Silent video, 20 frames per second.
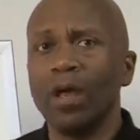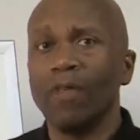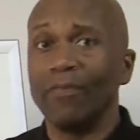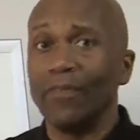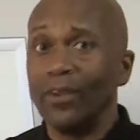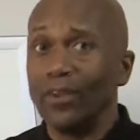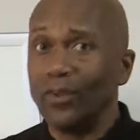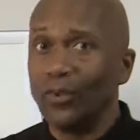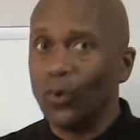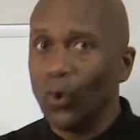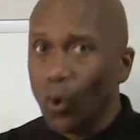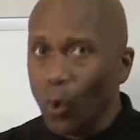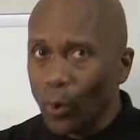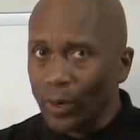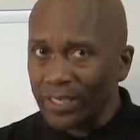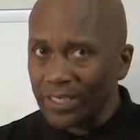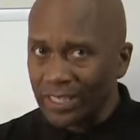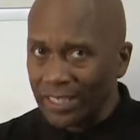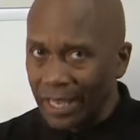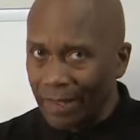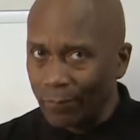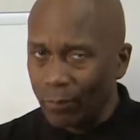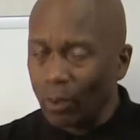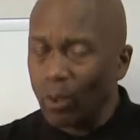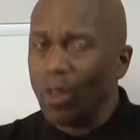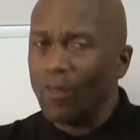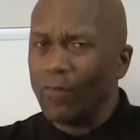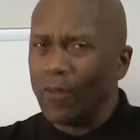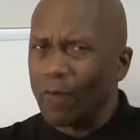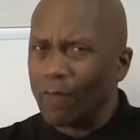the noise level,
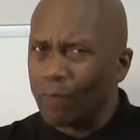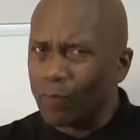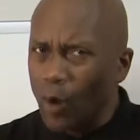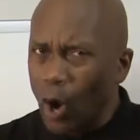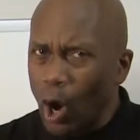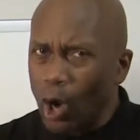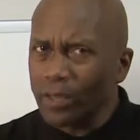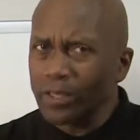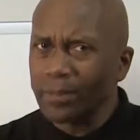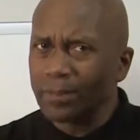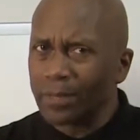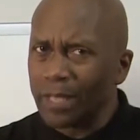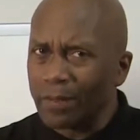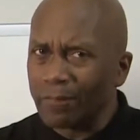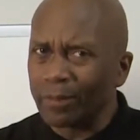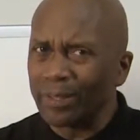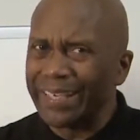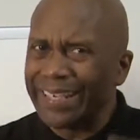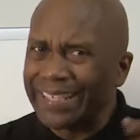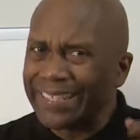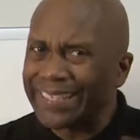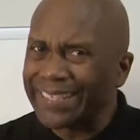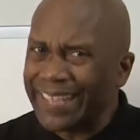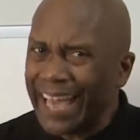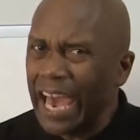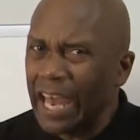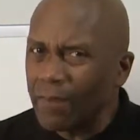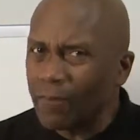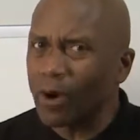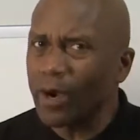the volume level
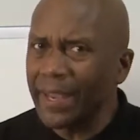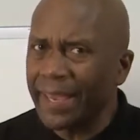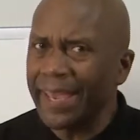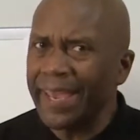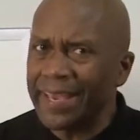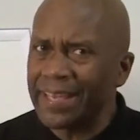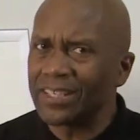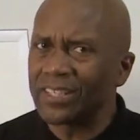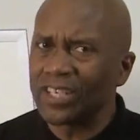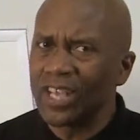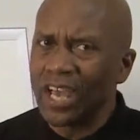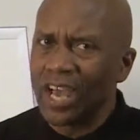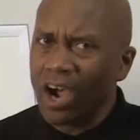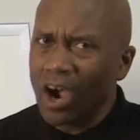inside of our heads